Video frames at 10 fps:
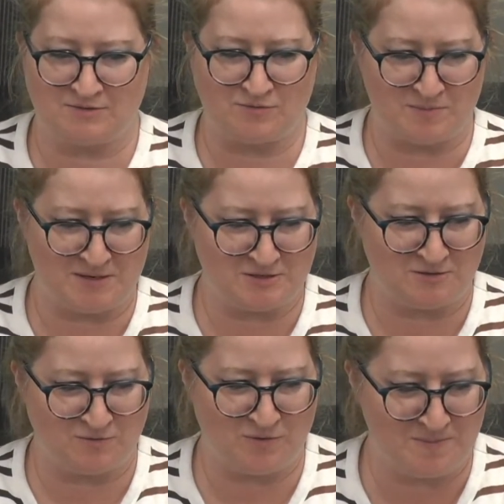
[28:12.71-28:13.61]

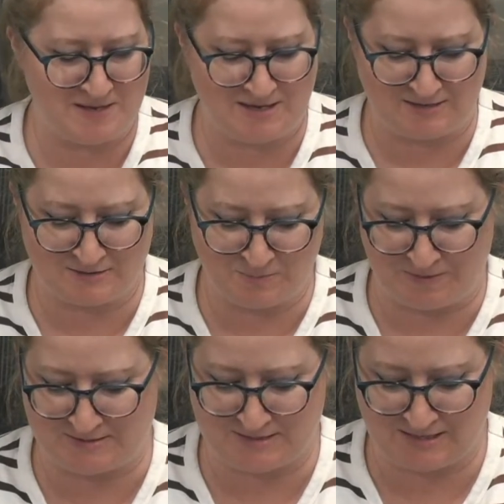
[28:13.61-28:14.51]
information for me as the
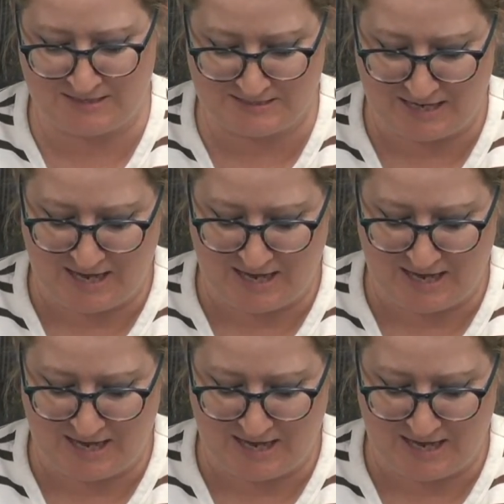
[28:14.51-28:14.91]
president.